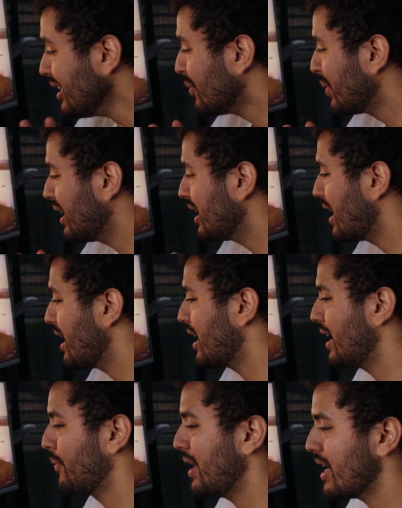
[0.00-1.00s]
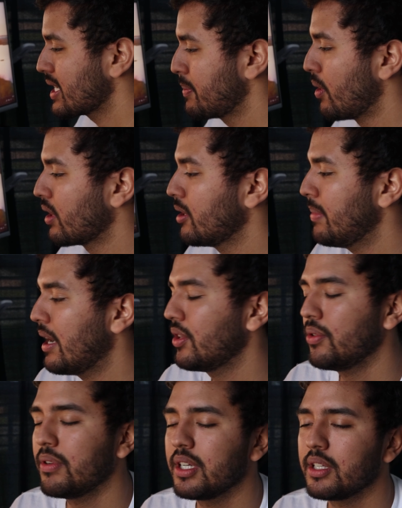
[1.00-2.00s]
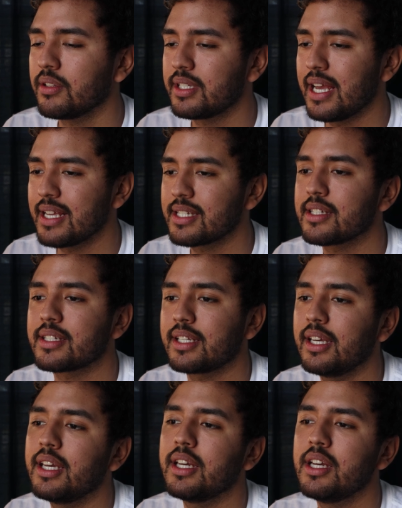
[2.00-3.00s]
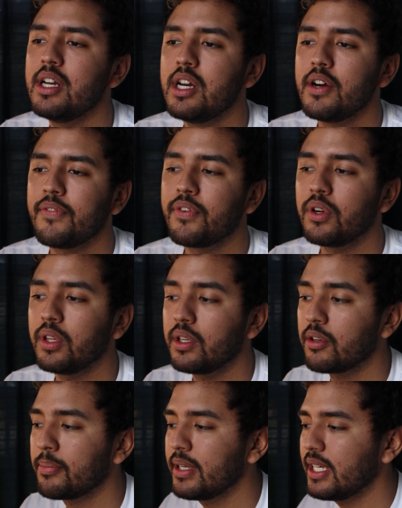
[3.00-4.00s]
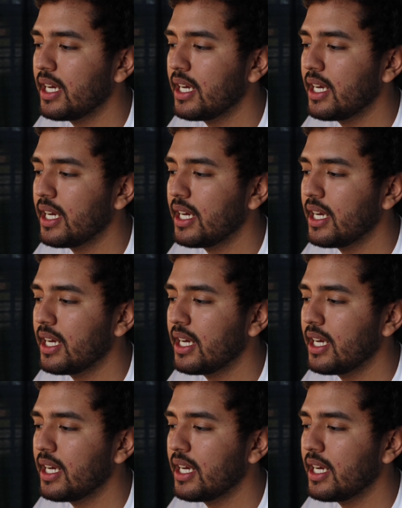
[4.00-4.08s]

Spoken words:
we have spoken about doing a little Tesla skit for a little bit